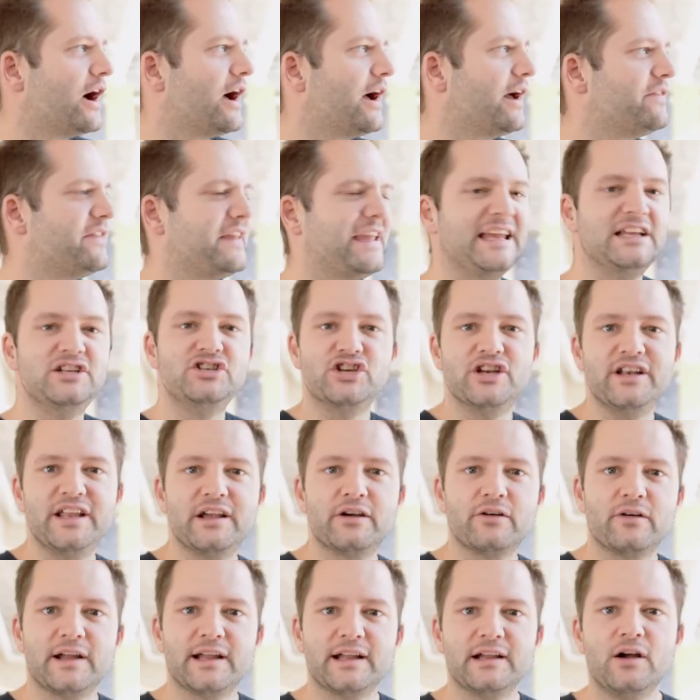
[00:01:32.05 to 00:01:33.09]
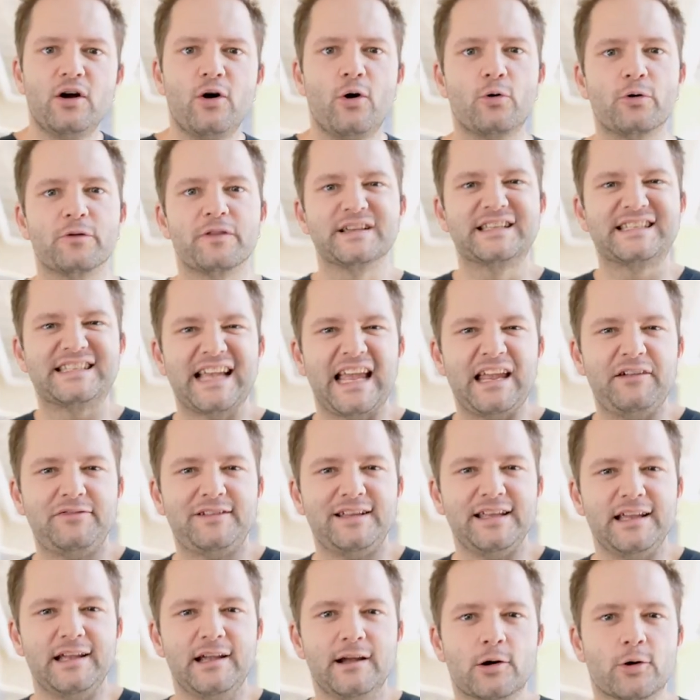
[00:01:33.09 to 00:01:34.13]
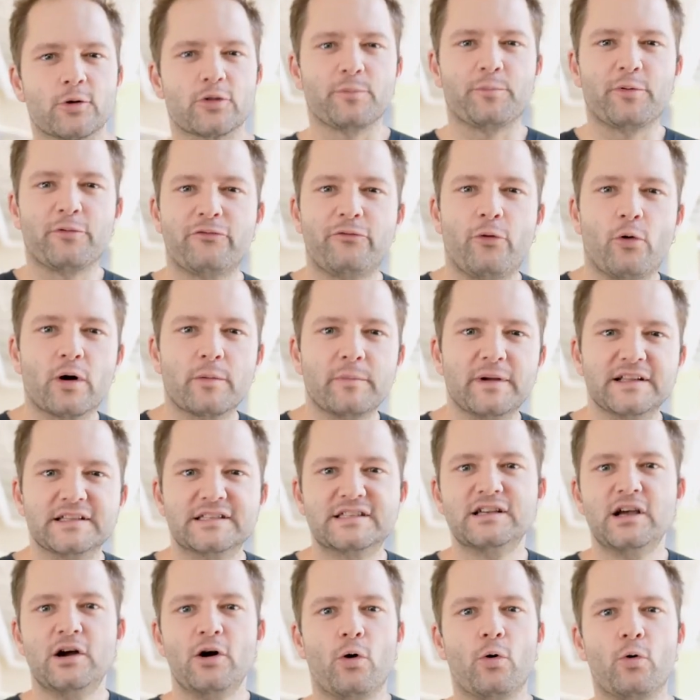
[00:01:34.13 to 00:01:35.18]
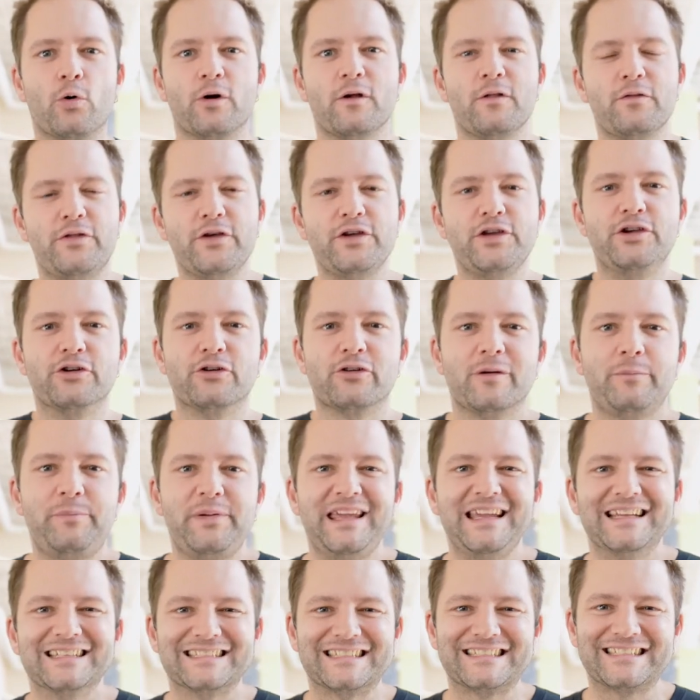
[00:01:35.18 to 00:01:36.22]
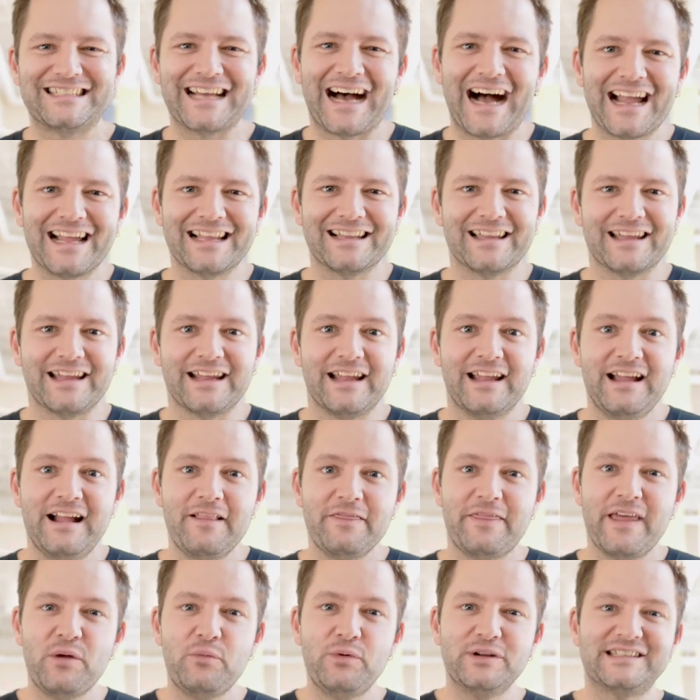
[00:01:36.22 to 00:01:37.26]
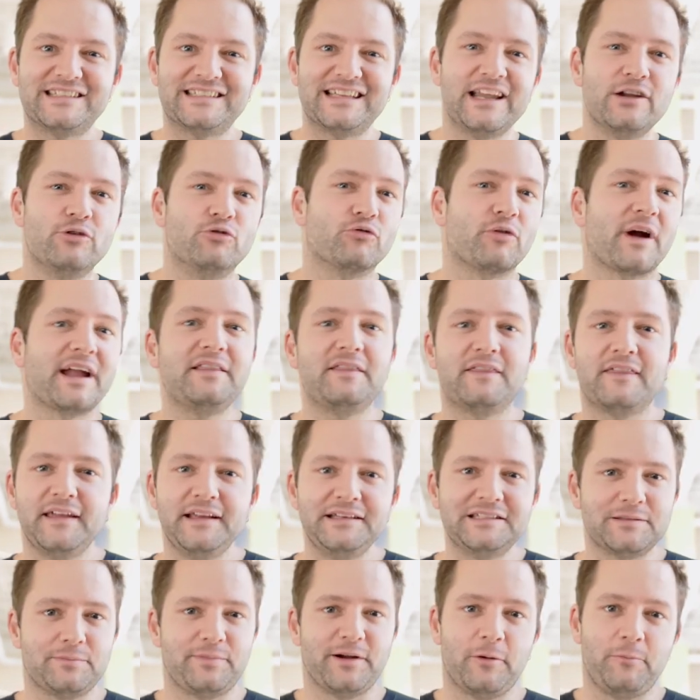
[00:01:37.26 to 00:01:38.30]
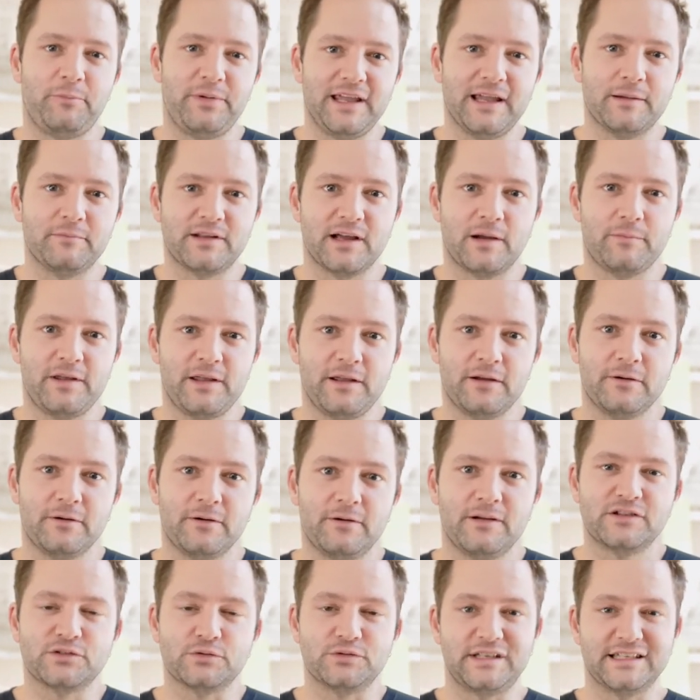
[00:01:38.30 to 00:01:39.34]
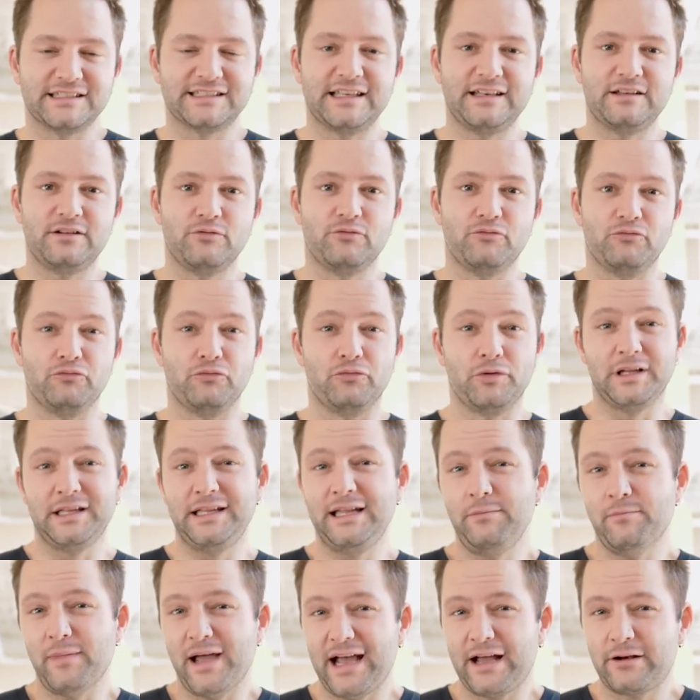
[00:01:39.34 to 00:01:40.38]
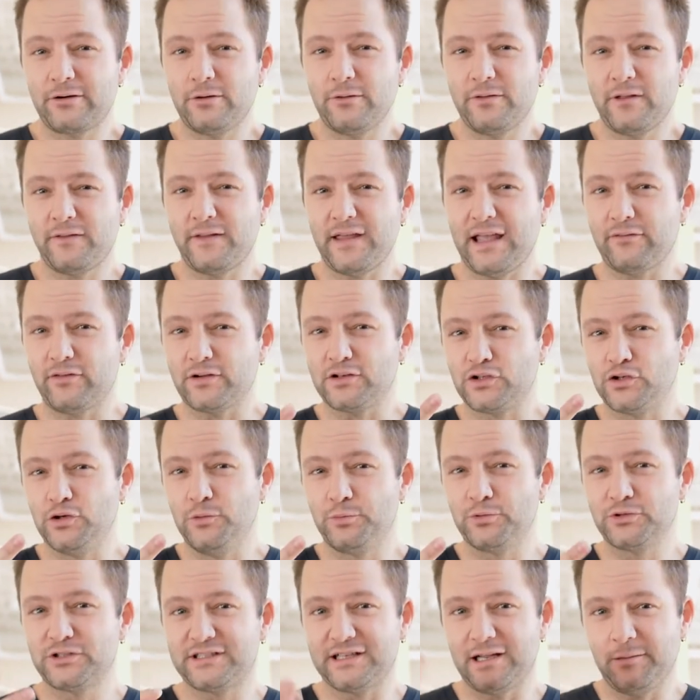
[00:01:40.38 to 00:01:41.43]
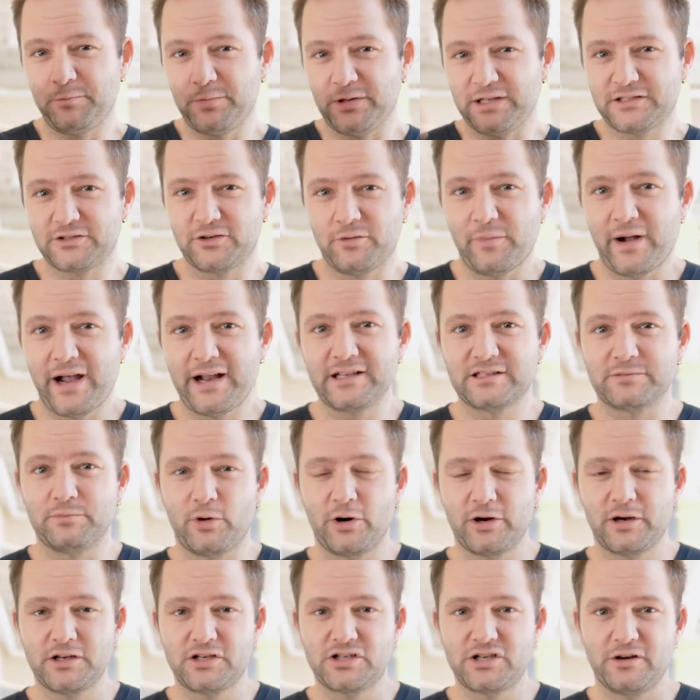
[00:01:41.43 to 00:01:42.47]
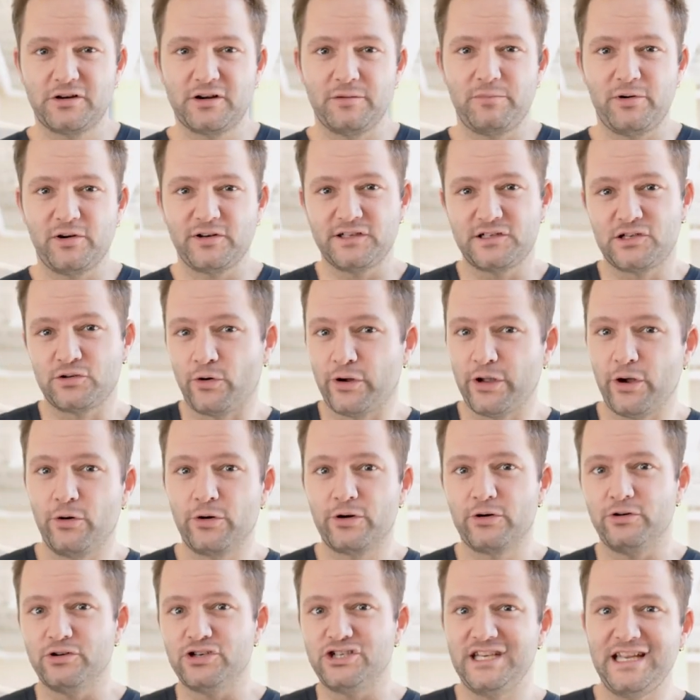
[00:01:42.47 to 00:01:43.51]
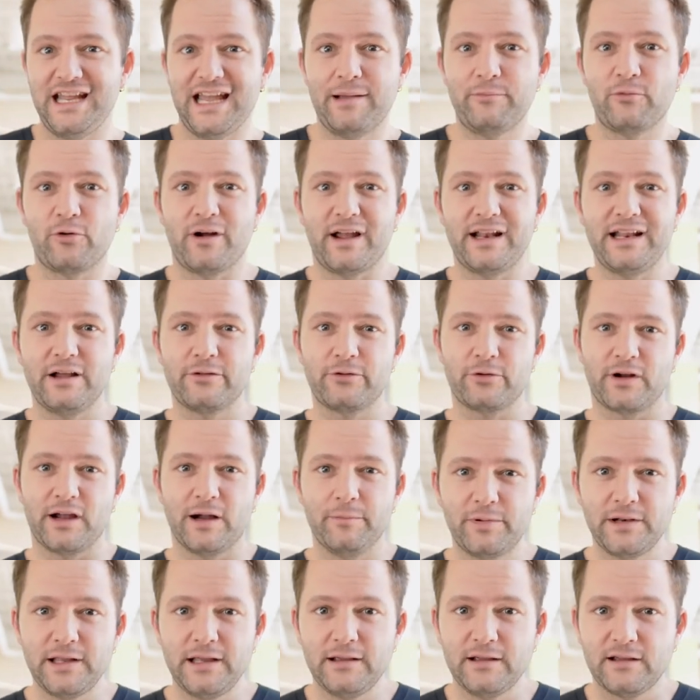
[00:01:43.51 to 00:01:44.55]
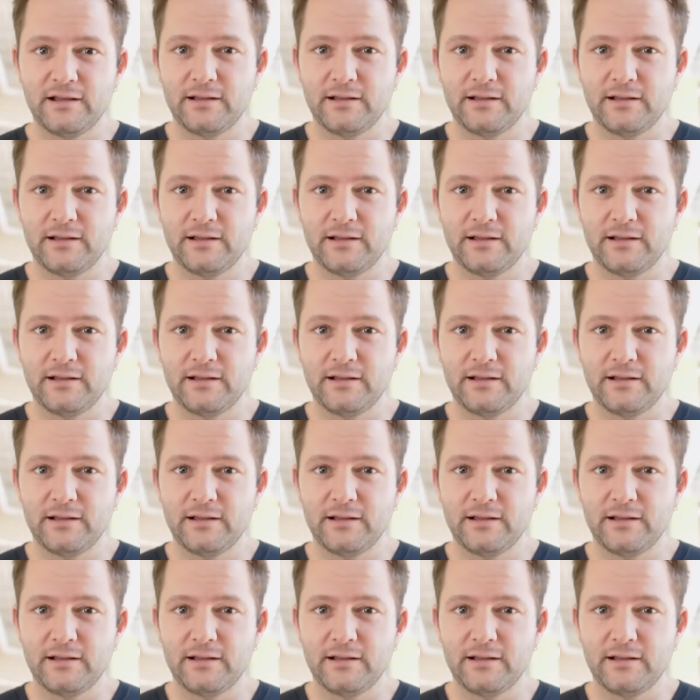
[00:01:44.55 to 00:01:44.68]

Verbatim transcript: the engineering or the safety or the performance or the European styling. They would say great things about BMW. So does it really matter that they have a 2% plus or minus market share compared to Toyota or GM or any other company?